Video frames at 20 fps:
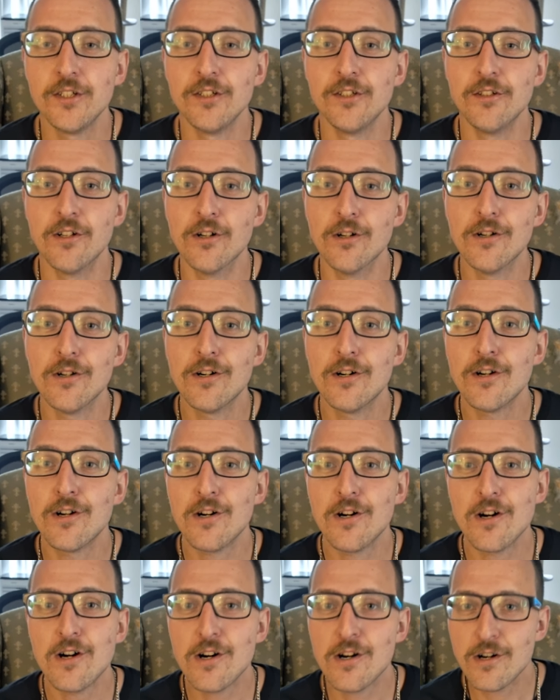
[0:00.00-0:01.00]

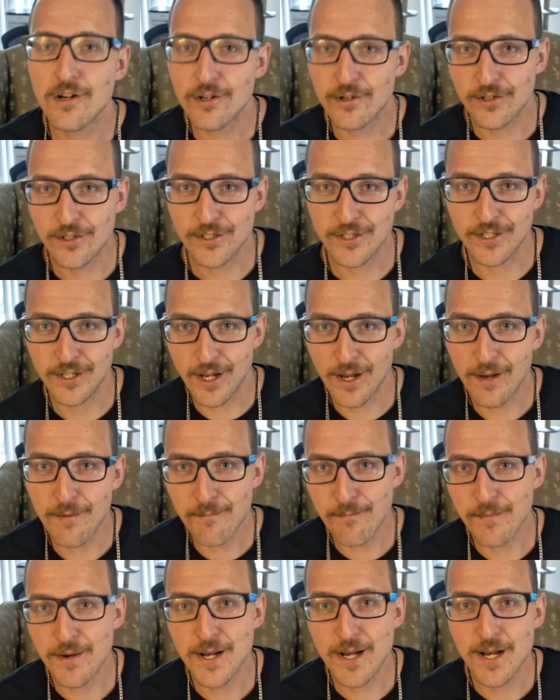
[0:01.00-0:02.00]
Yo, sup
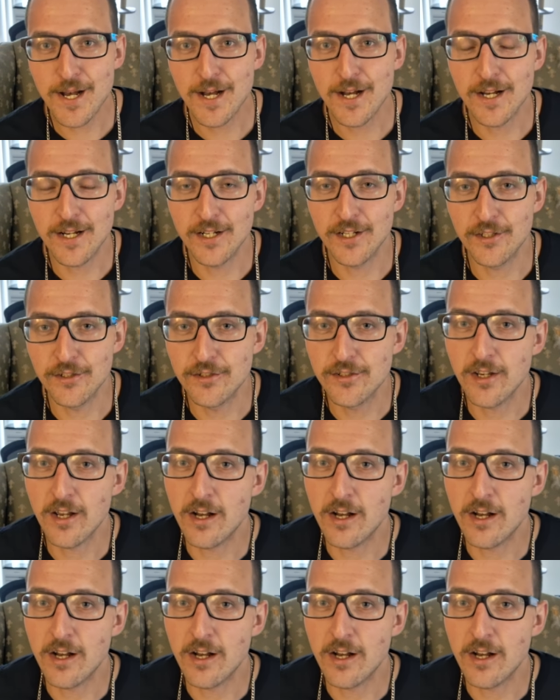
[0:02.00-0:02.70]
buds?